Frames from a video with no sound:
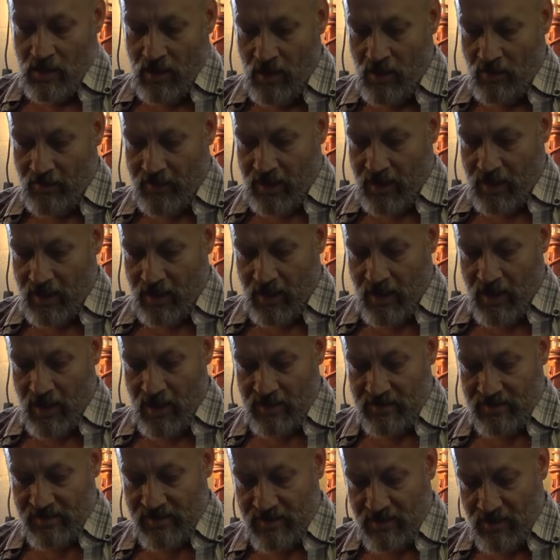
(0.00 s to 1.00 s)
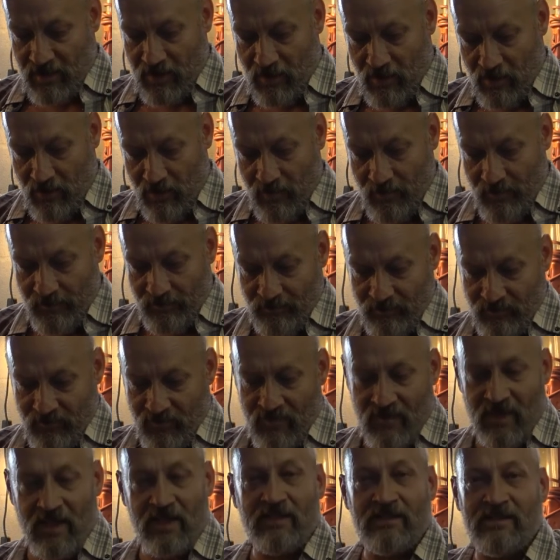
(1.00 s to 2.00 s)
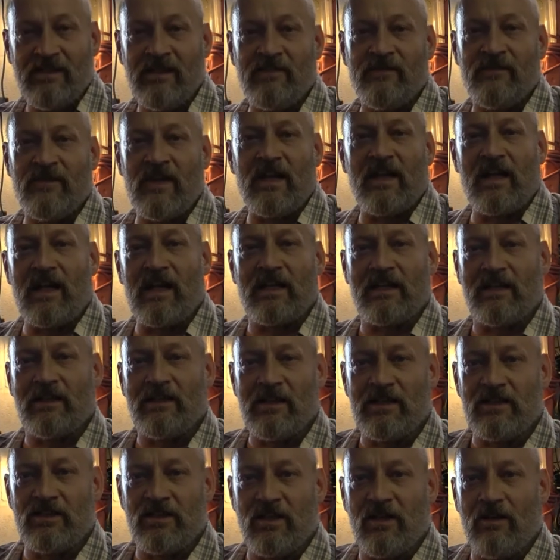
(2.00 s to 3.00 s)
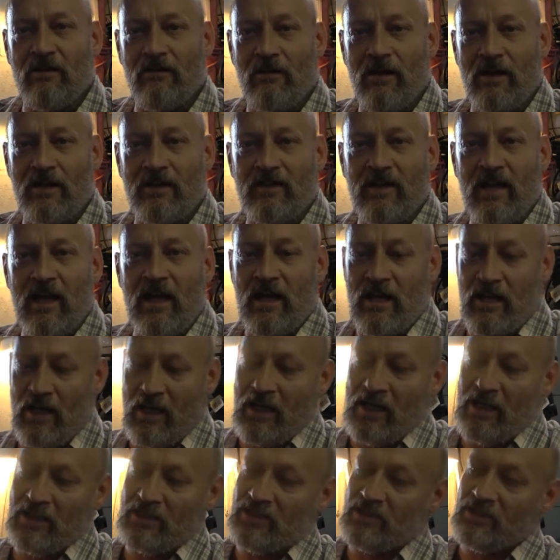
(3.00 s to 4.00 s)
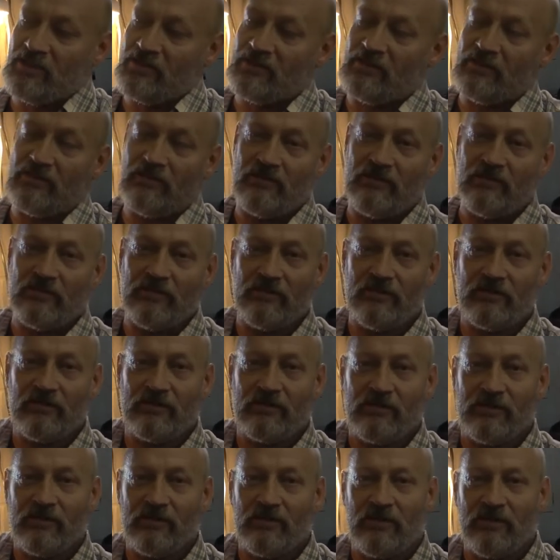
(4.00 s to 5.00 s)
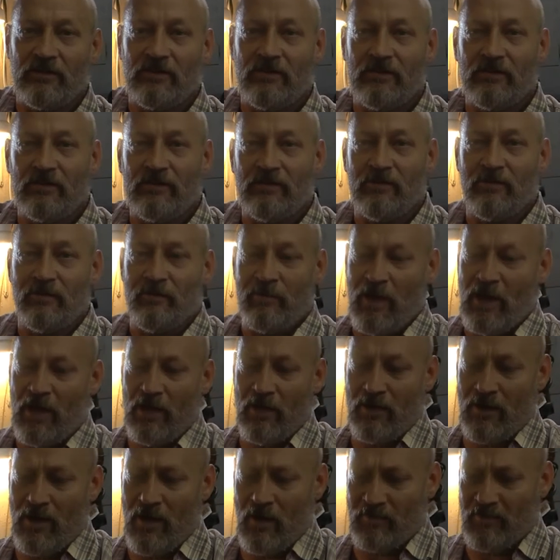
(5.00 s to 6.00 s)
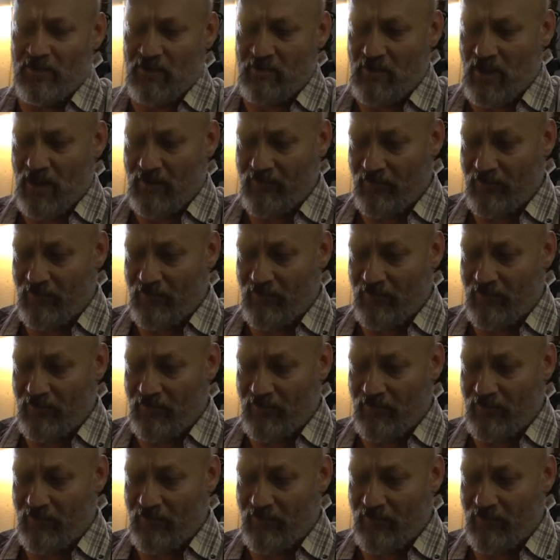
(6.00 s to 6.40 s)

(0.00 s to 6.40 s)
Okay, guys, so didn't think I could let you go like that. I got you paired up to my